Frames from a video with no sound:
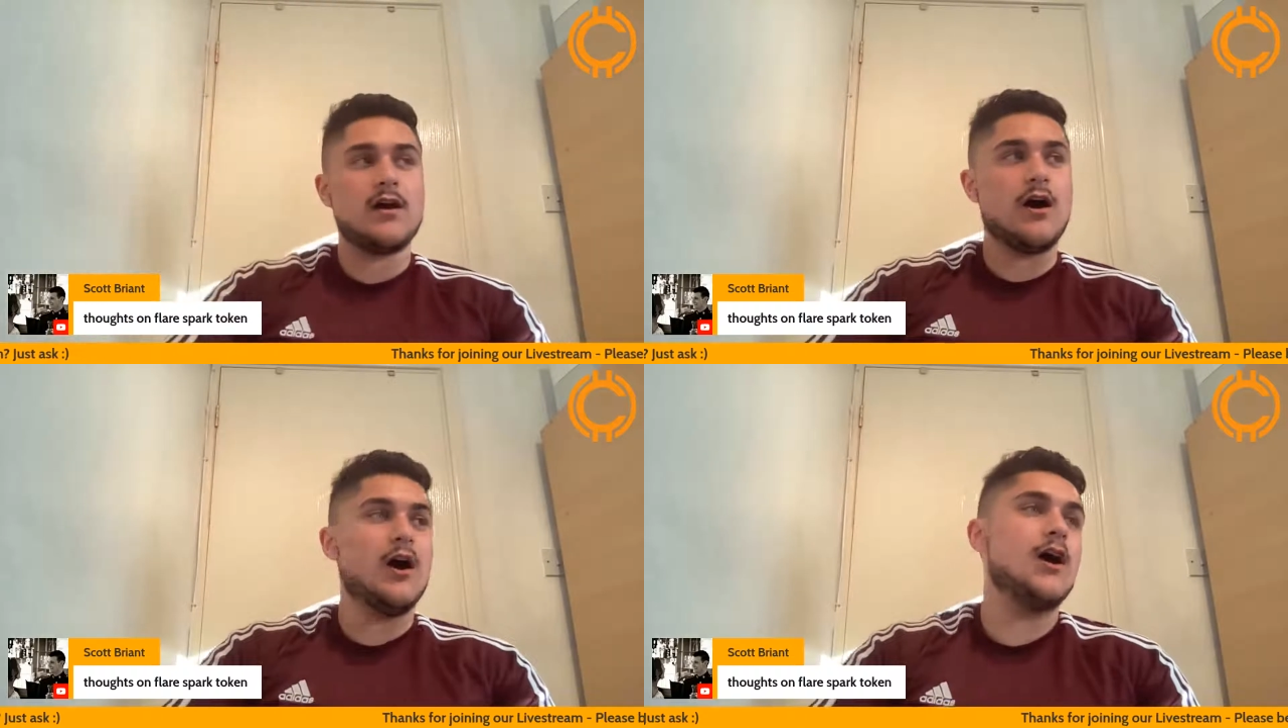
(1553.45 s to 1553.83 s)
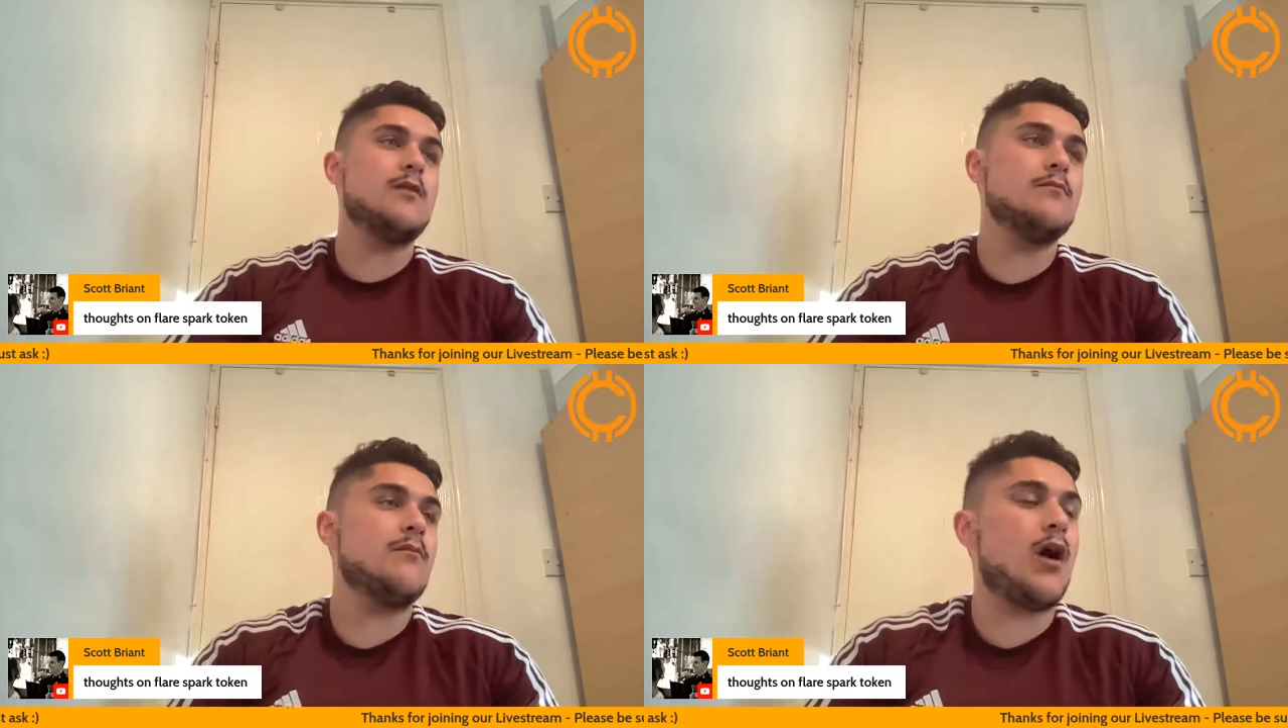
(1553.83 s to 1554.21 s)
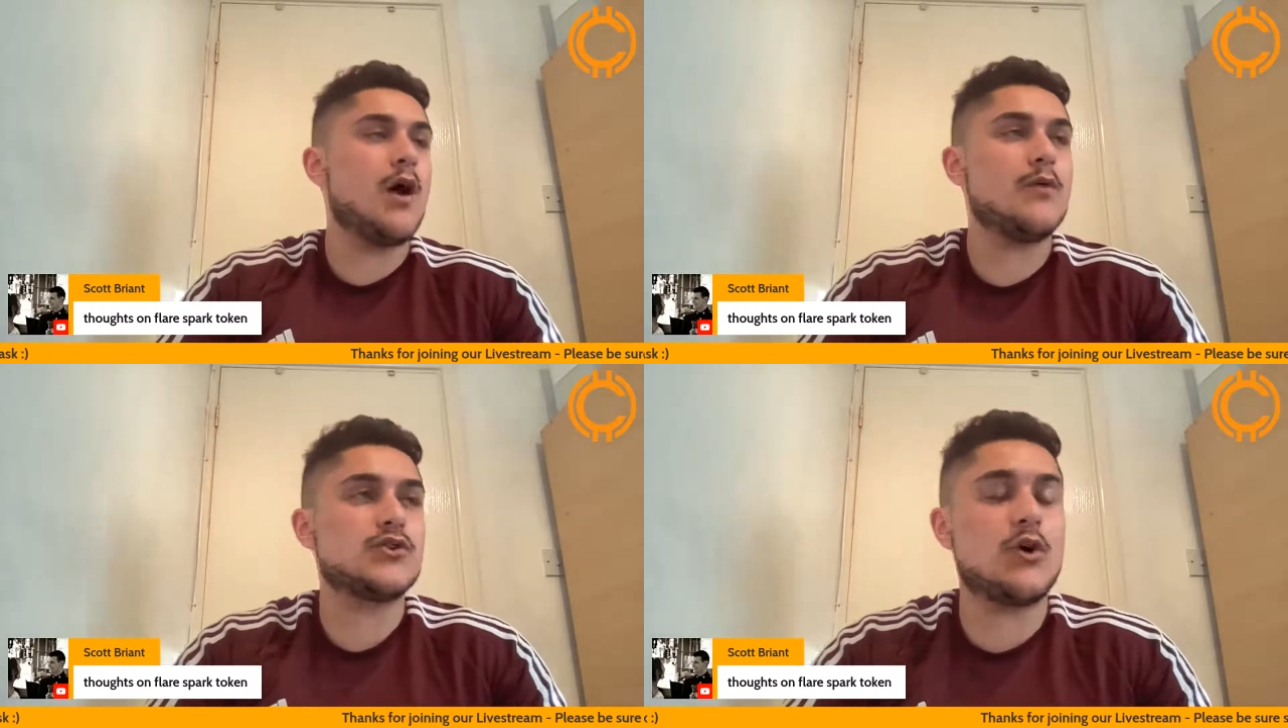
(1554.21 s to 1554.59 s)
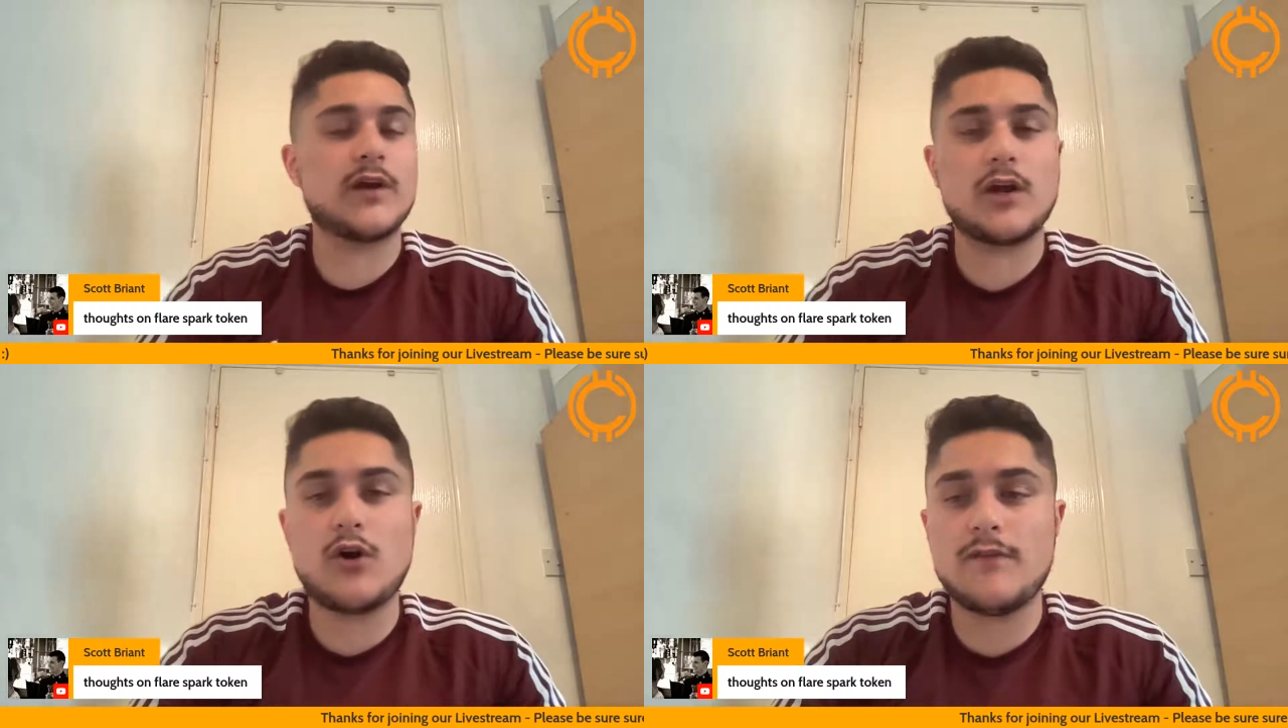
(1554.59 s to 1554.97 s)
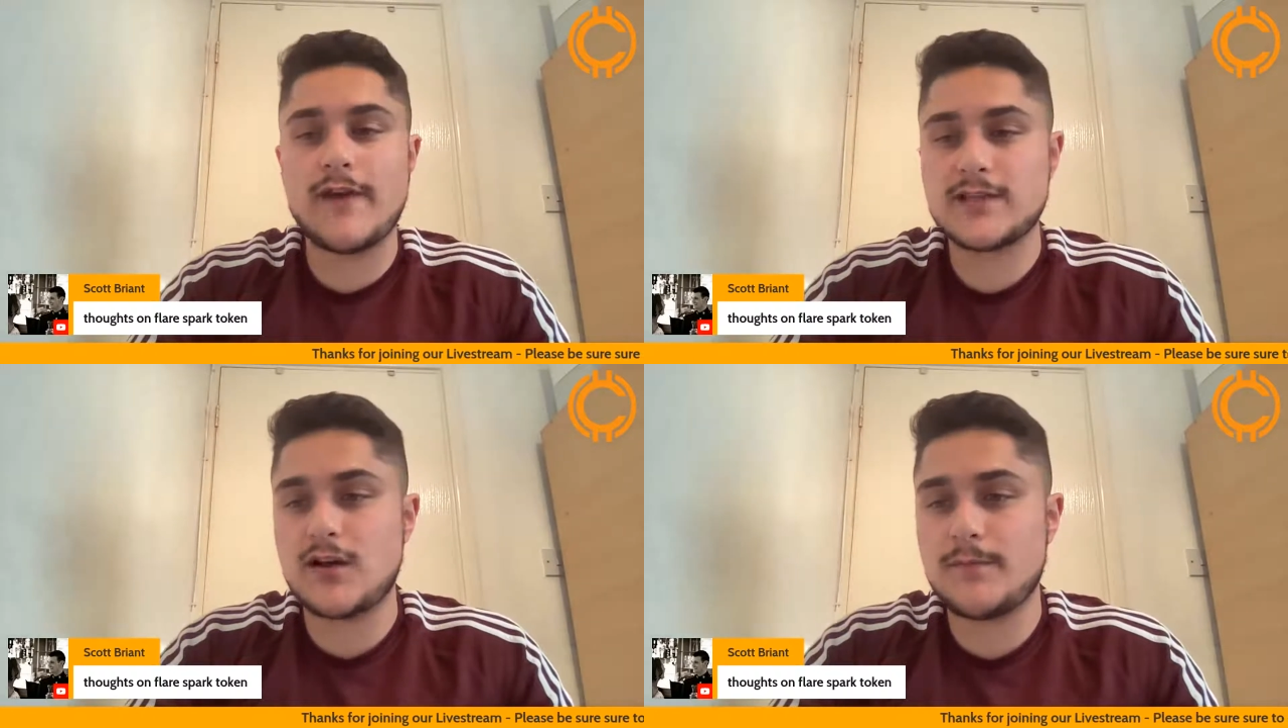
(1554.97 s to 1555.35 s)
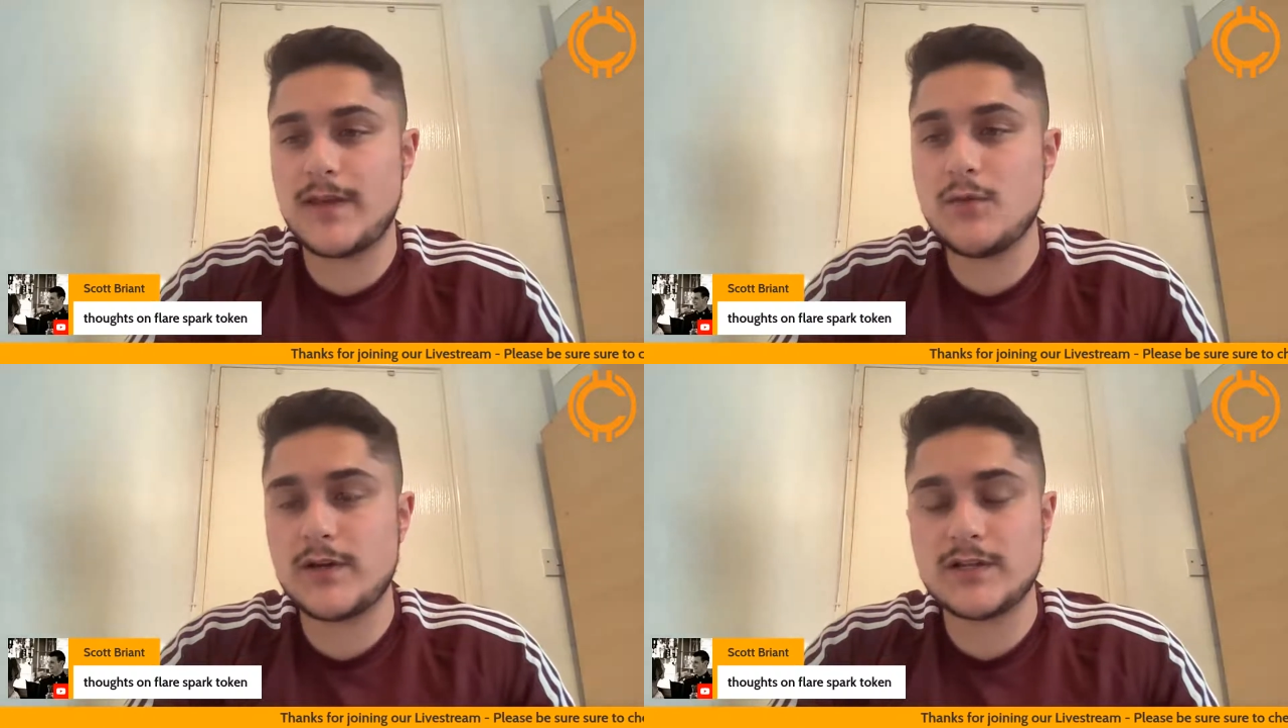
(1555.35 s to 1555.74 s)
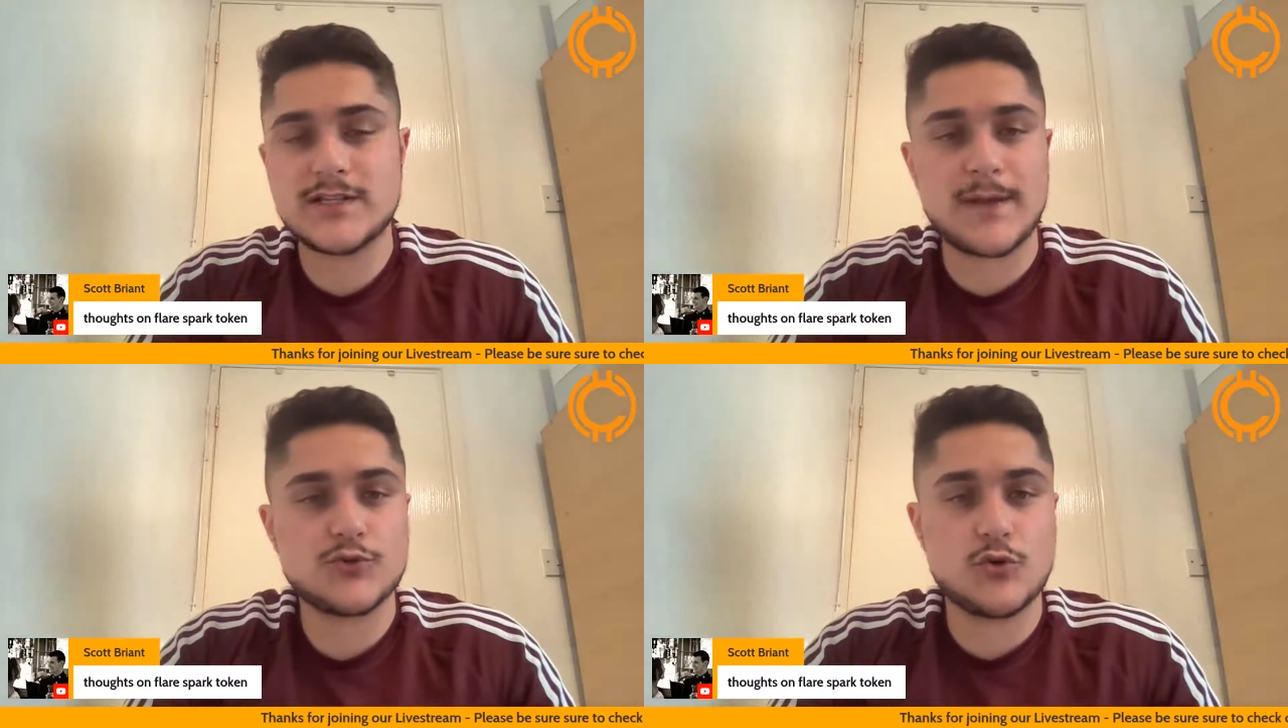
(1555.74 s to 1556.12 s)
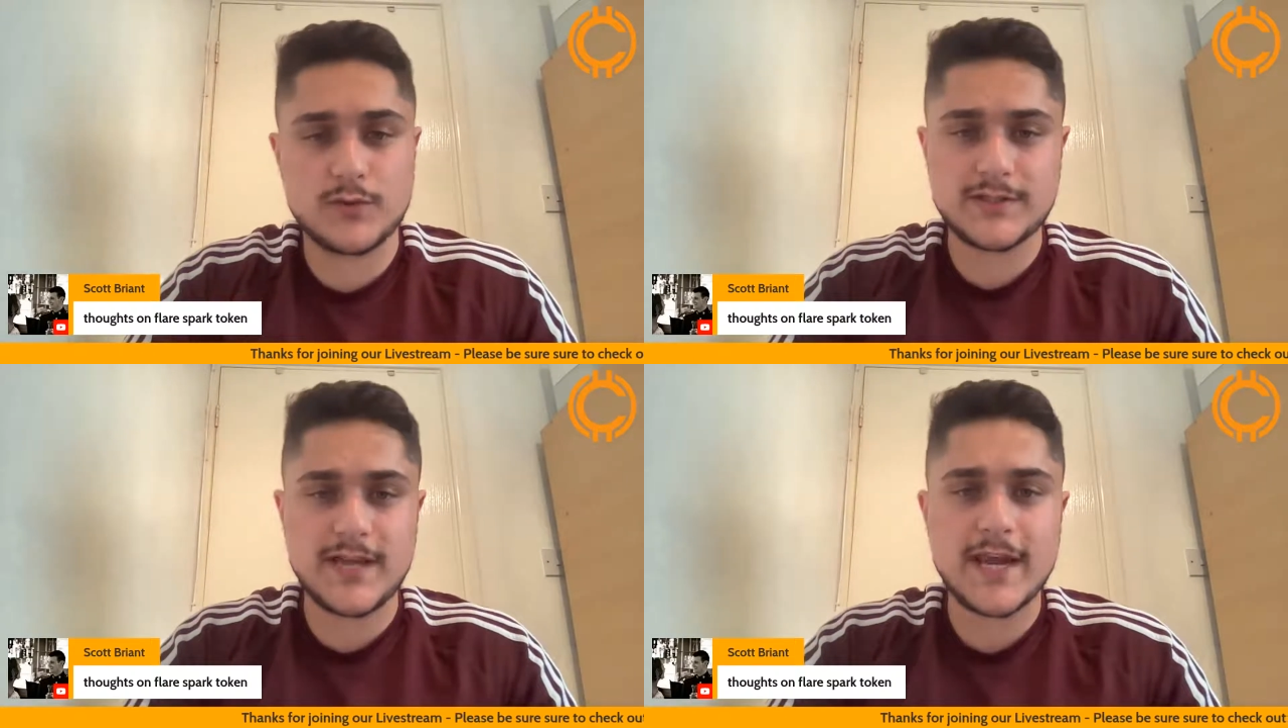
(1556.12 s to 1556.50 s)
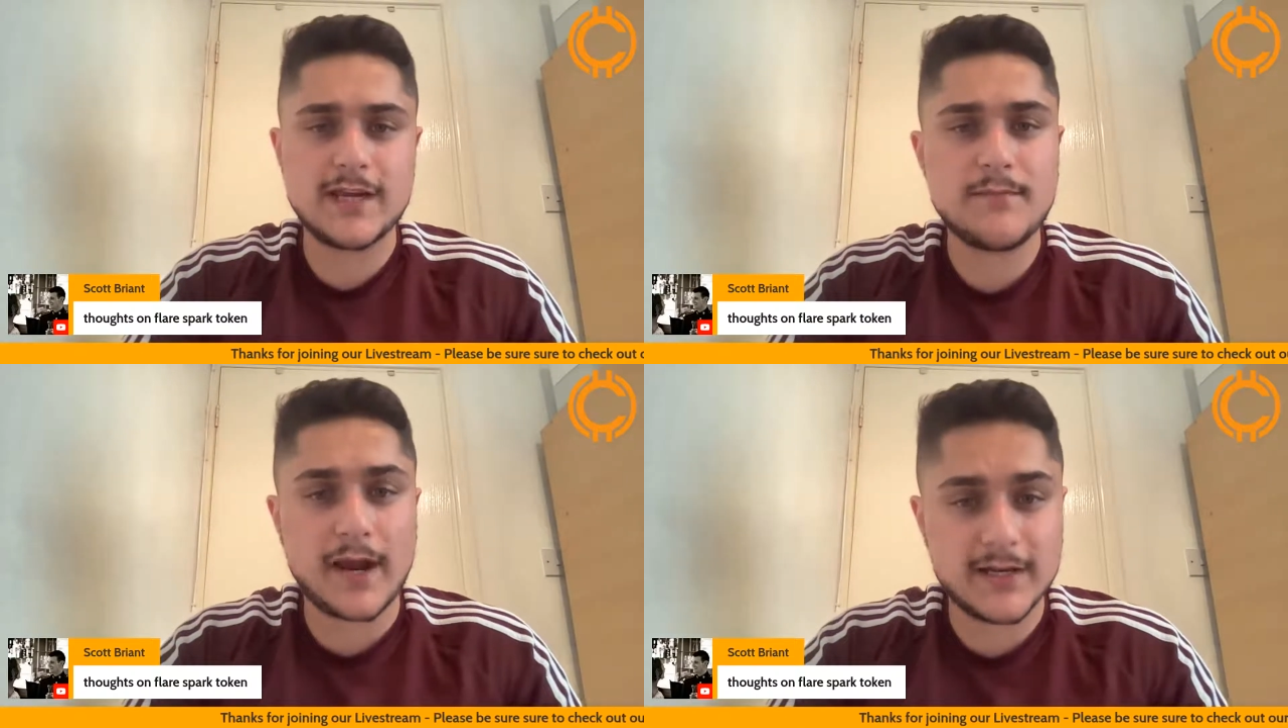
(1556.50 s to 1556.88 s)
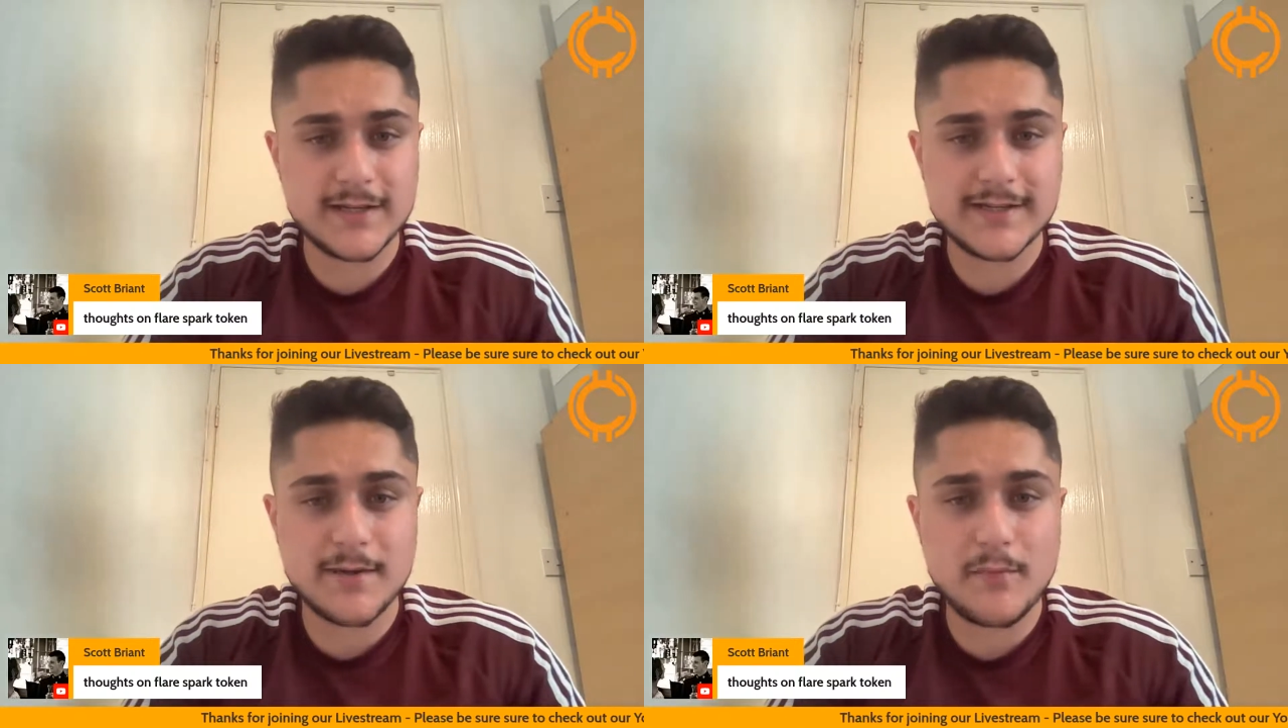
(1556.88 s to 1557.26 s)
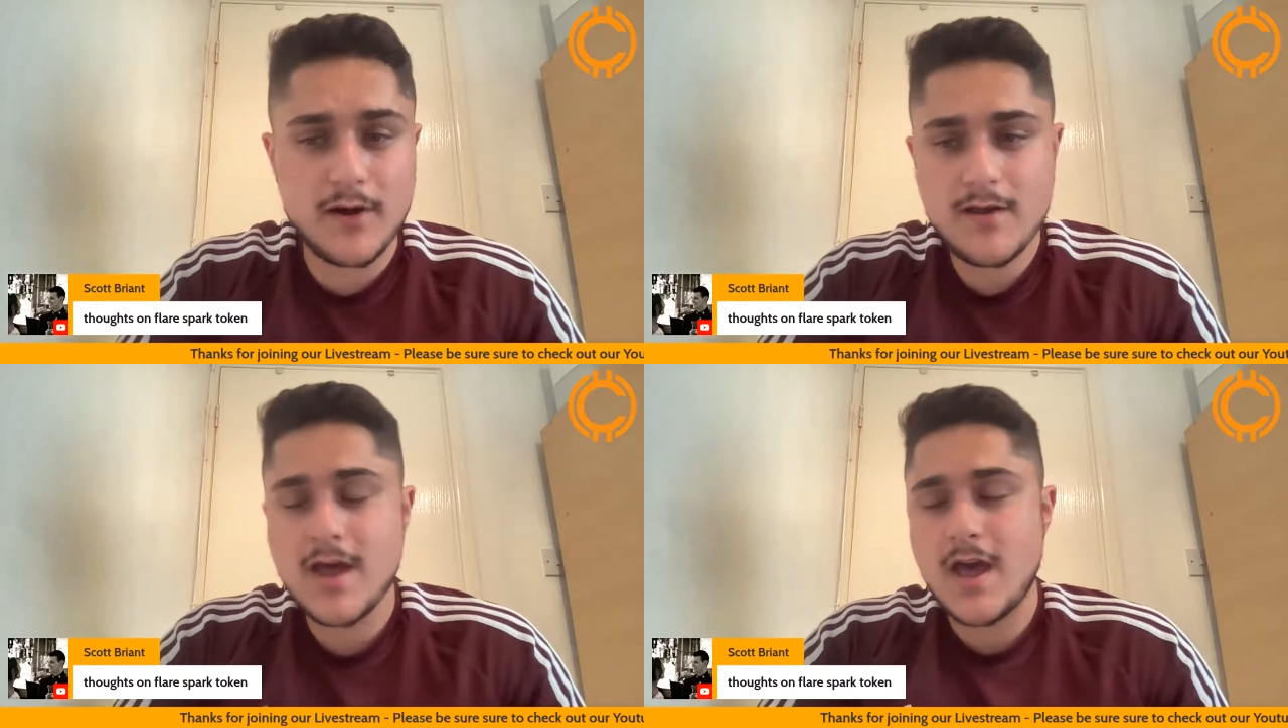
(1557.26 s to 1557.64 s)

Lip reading: I was holding a lot of XRP when the snapshot was taken back in December.